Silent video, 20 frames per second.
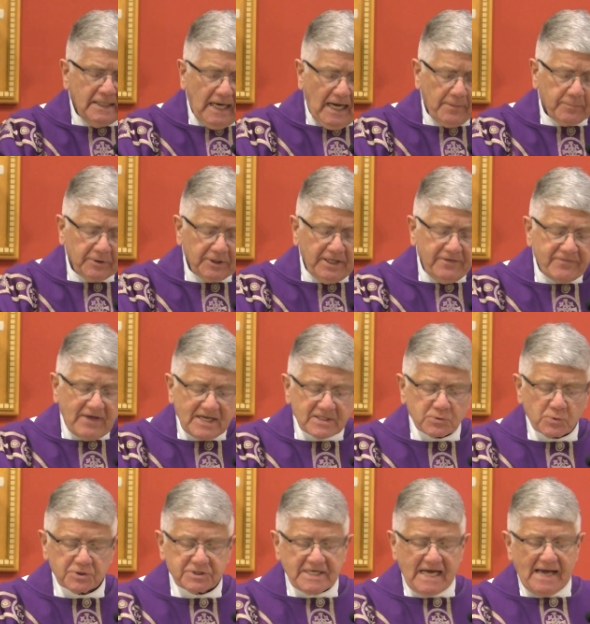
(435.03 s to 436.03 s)
I believe
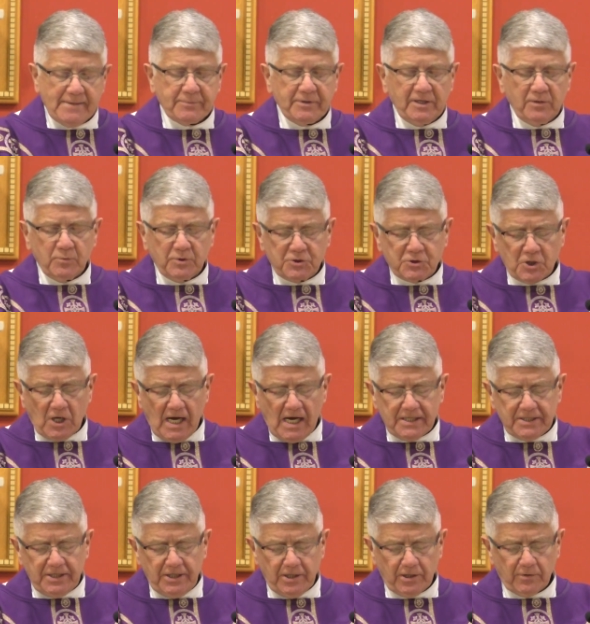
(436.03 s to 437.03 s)
that's what's happening with
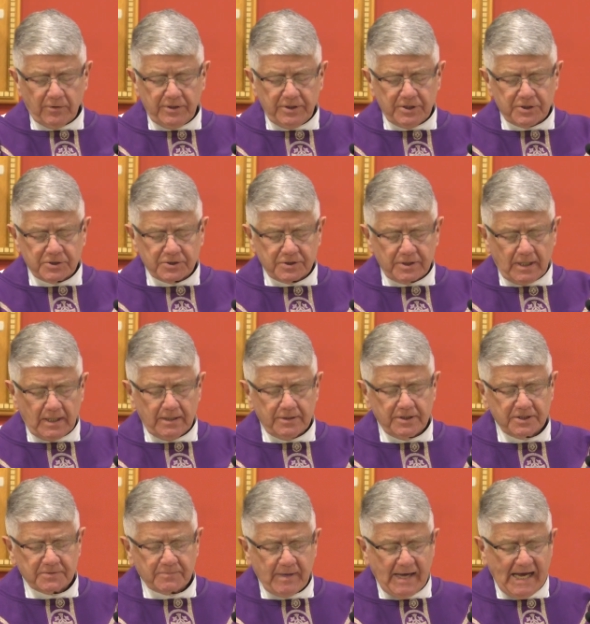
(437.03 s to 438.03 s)
John here in this, uh,
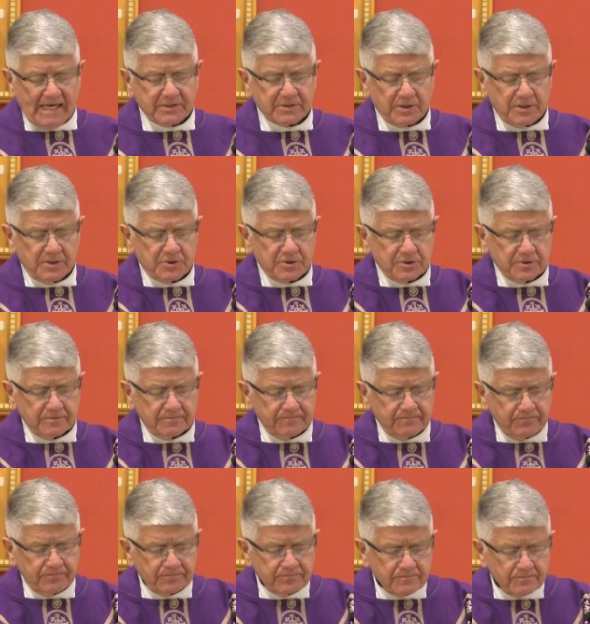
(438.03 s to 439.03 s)
this passage.
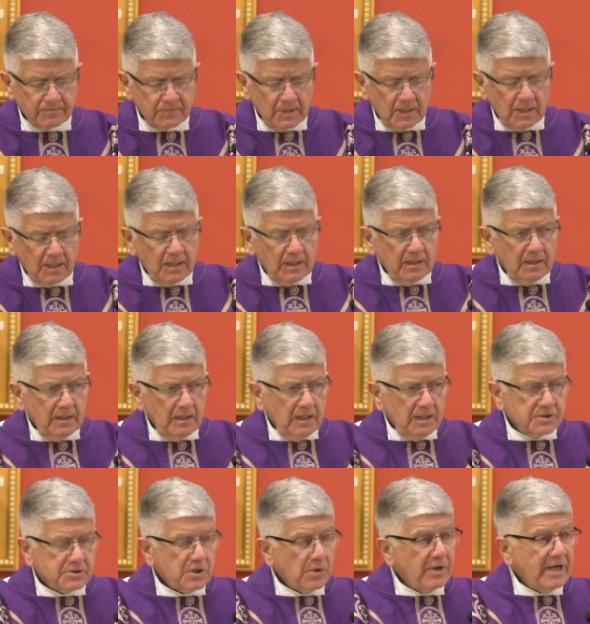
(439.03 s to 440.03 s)

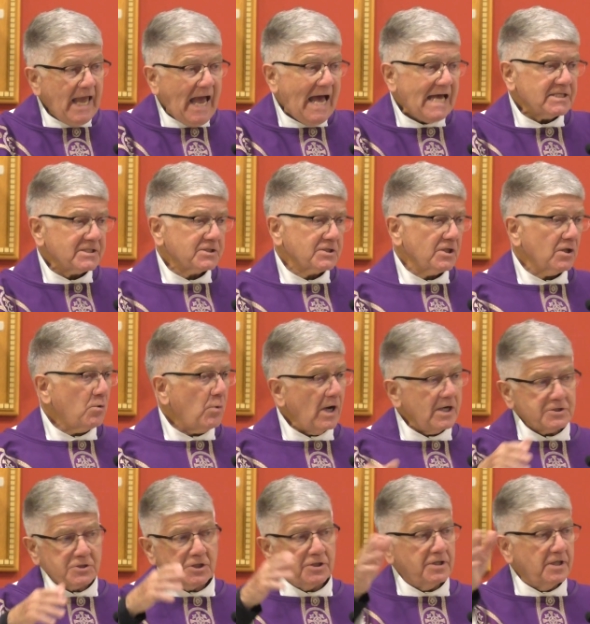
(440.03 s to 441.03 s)
And so he asks the
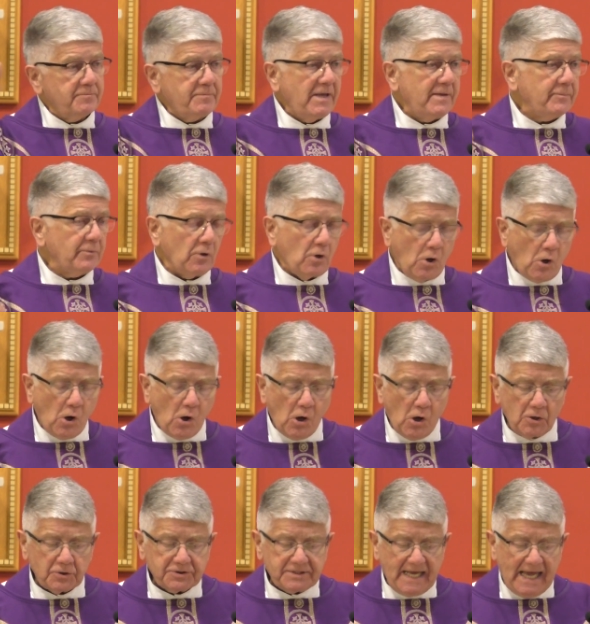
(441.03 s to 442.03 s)
question that people
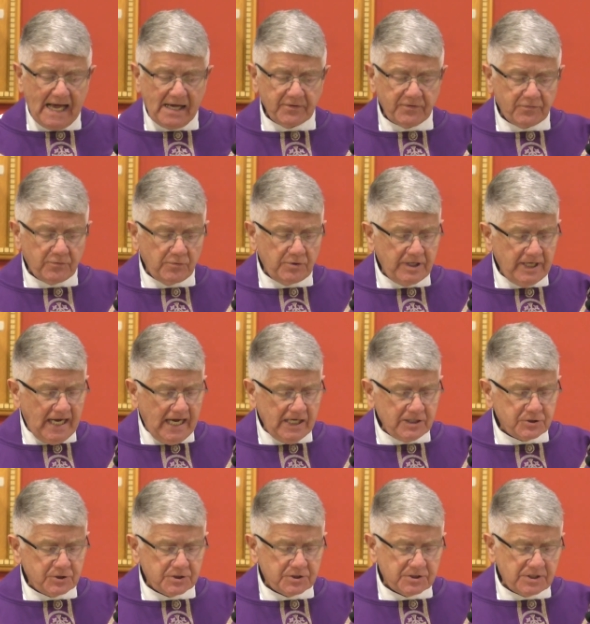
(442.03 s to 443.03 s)
all down through the
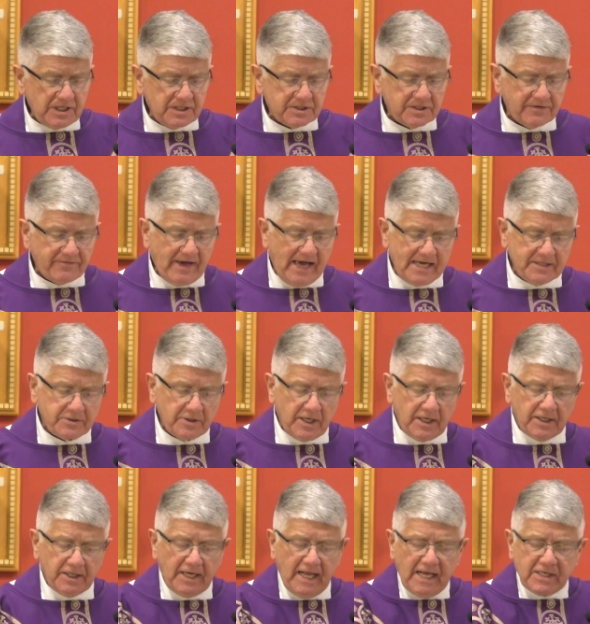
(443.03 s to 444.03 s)
ages since have had to
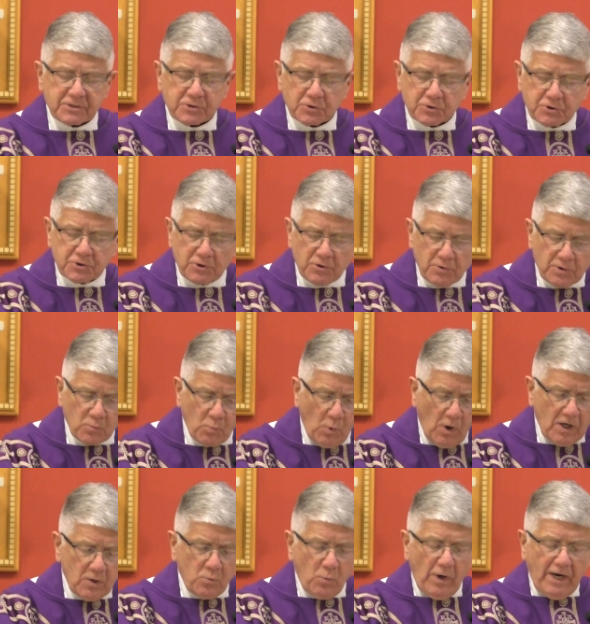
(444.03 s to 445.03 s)
get an answer to in
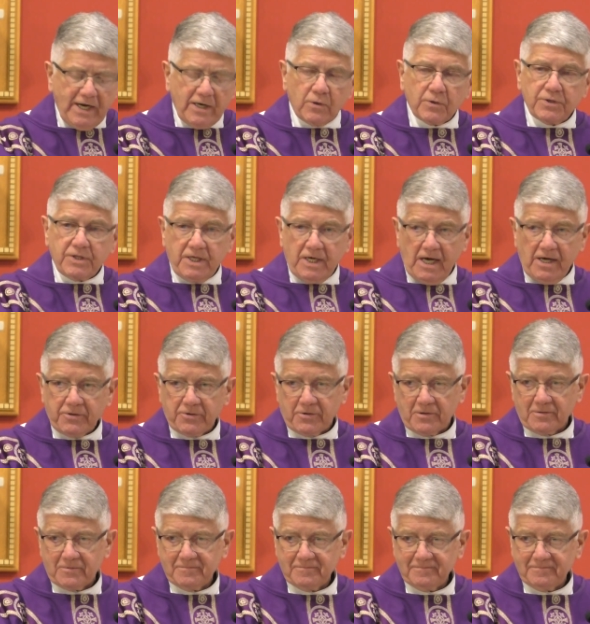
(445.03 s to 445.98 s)
one way or the other.